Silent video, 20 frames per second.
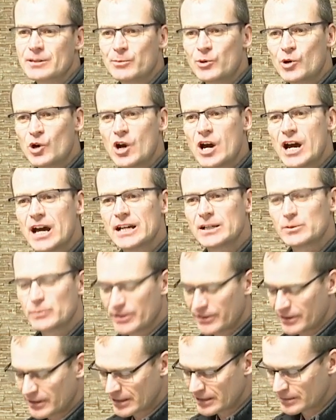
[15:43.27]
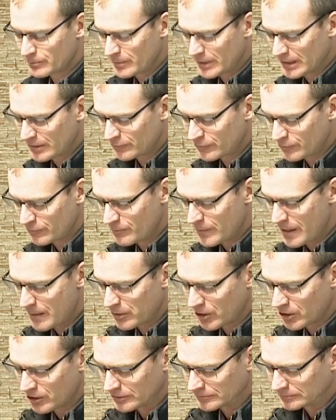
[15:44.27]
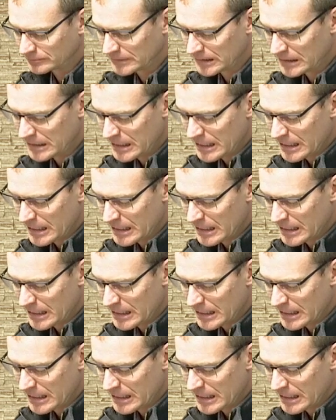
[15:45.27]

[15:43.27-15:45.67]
the pride with these men from Babylon,